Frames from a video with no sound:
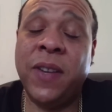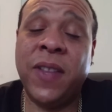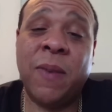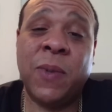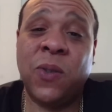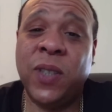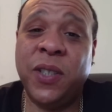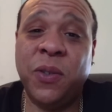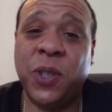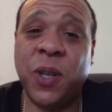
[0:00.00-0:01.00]
That was only
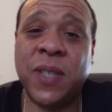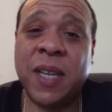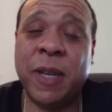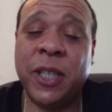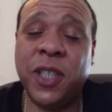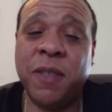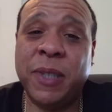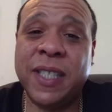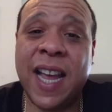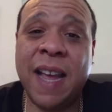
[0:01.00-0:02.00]
2 shows I mentioned,
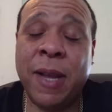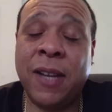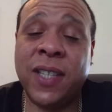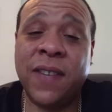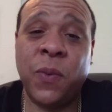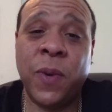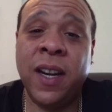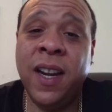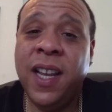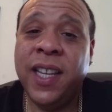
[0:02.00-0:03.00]
but Skybound's everywhere.